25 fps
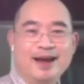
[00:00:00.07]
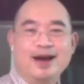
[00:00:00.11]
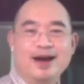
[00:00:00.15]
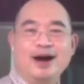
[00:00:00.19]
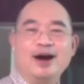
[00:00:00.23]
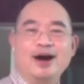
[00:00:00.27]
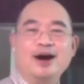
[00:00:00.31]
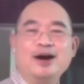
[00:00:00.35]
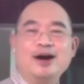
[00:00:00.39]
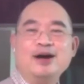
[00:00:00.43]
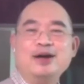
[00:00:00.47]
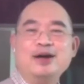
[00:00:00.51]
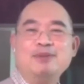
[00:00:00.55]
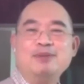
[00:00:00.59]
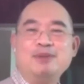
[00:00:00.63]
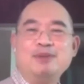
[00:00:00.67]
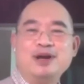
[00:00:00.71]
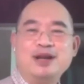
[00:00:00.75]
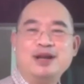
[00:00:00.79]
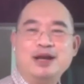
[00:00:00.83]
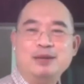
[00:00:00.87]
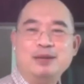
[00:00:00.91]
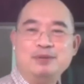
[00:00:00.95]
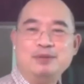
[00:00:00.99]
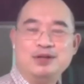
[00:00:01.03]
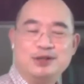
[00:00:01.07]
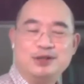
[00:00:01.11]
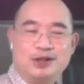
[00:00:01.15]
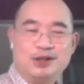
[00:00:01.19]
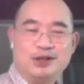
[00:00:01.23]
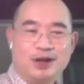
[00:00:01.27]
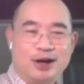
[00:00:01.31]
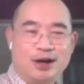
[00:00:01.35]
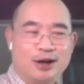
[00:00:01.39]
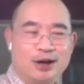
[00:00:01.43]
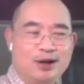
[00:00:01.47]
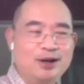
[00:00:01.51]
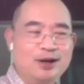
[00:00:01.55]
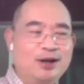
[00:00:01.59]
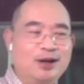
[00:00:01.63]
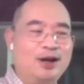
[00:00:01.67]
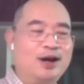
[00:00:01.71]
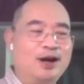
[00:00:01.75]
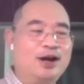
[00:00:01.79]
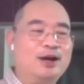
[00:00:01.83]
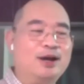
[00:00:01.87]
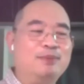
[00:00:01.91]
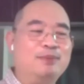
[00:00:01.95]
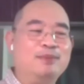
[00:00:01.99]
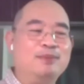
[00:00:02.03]
Hi, my name is Kang.
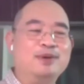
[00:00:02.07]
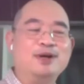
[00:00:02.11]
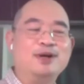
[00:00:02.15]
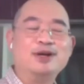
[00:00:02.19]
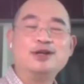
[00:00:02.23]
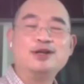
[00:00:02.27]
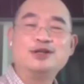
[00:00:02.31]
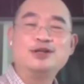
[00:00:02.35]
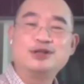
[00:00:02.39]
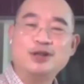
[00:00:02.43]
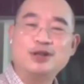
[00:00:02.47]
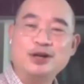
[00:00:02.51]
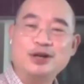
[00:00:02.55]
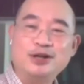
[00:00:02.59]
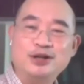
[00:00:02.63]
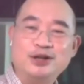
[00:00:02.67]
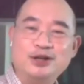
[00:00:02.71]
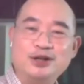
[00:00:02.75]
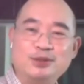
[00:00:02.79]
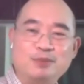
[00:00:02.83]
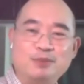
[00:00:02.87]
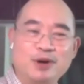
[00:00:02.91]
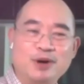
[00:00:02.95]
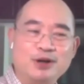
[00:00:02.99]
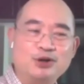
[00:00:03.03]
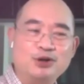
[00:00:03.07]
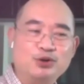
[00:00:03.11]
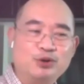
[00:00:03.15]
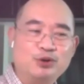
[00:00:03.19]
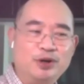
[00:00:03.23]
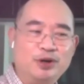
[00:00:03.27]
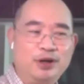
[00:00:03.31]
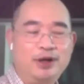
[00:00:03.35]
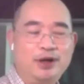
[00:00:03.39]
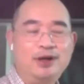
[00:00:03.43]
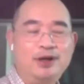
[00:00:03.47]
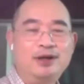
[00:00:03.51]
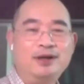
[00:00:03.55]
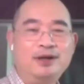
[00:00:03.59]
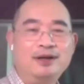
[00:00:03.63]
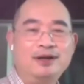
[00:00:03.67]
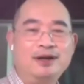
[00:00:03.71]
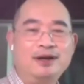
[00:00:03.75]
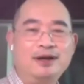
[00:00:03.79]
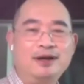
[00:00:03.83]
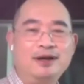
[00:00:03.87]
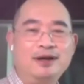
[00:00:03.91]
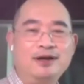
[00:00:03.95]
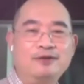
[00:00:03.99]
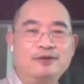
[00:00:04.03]
I'm a scientist by training.
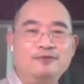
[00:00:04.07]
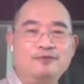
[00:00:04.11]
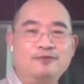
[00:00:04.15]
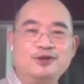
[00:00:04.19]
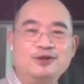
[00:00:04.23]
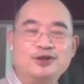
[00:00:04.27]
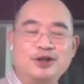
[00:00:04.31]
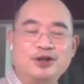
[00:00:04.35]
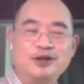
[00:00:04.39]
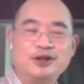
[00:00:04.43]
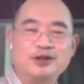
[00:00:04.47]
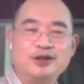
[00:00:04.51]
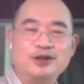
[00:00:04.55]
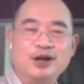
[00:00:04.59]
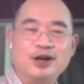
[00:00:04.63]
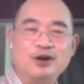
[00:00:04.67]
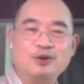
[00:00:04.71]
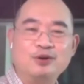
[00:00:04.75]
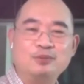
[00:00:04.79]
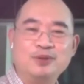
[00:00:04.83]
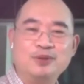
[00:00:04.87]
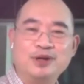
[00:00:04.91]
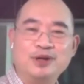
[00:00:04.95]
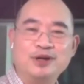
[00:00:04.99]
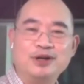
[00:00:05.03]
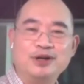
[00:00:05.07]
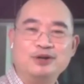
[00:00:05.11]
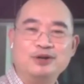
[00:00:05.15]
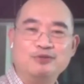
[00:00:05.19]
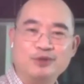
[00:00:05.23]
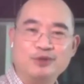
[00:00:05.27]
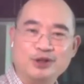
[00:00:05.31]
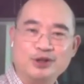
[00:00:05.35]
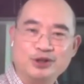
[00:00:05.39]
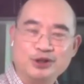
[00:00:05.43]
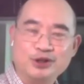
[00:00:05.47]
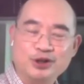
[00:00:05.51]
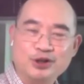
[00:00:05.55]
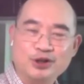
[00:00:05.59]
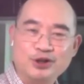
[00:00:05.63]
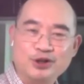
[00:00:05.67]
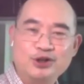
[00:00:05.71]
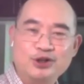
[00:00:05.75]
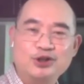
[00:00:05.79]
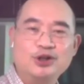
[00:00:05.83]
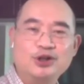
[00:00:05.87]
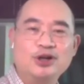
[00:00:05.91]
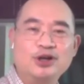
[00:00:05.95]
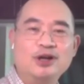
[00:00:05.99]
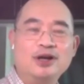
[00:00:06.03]
I first started out being in
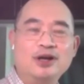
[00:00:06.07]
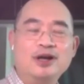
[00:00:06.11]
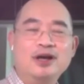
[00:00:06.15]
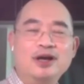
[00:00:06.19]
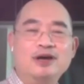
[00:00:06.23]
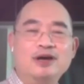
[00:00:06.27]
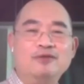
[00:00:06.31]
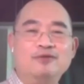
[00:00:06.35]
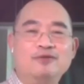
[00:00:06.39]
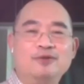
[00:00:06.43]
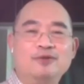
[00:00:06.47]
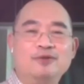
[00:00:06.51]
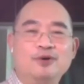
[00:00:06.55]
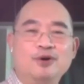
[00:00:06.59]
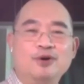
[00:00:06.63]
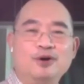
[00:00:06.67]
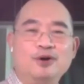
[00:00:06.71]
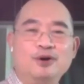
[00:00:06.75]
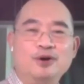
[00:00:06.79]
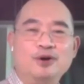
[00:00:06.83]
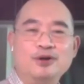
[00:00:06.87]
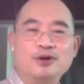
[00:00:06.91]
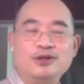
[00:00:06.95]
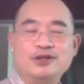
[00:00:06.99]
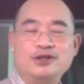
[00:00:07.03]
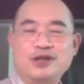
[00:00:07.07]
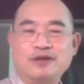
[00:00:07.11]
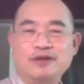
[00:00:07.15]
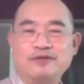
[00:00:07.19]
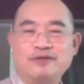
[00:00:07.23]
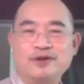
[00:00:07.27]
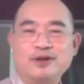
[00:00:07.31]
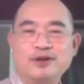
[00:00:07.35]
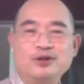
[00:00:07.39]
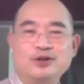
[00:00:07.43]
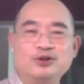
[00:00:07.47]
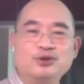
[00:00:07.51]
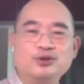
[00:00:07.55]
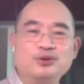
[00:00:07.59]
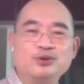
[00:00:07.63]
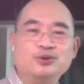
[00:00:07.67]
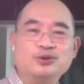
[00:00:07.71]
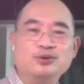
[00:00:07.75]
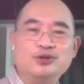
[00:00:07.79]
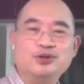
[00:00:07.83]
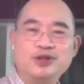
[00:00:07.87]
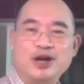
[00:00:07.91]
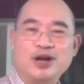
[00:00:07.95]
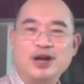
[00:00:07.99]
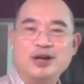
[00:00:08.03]
research for 7 to
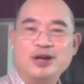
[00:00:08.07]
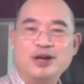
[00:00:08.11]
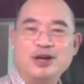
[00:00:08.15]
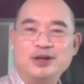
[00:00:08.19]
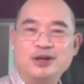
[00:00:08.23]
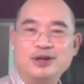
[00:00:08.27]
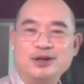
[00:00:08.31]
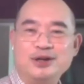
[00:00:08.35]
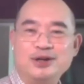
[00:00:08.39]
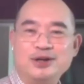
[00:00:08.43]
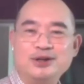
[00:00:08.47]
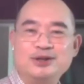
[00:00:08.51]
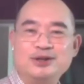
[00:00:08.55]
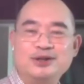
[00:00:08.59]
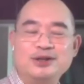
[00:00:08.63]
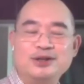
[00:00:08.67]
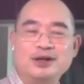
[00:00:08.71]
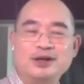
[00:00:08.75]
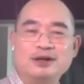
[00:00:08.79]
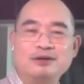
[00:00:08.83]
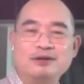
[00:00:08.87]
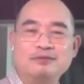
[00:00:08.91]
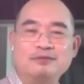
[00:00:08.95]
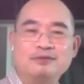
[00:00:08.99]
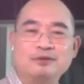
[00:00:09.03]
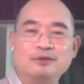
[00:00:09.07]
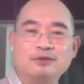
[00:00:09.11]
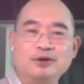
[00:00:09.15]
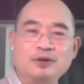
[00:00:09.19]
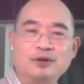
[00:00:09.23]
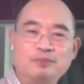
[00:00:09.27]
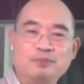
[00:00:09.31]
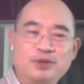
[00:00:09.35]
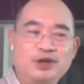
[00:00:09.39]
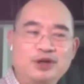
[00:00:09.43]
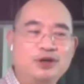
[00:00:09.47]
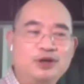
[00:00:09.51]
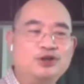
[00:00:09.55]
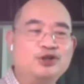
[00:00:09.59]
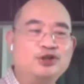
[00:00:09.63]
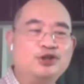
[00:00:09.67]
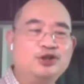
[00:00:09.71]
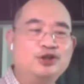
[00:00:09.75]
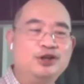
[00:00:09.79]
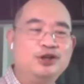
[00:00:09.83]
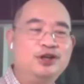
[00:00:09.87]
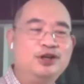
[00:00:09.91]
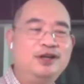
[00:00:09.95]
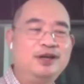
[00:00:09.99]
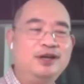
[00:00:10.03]
10 years. I got a
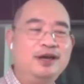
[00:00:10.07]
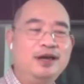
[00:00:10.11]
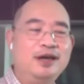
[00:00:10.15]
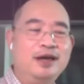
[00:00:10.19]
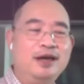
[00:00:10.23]
PhD.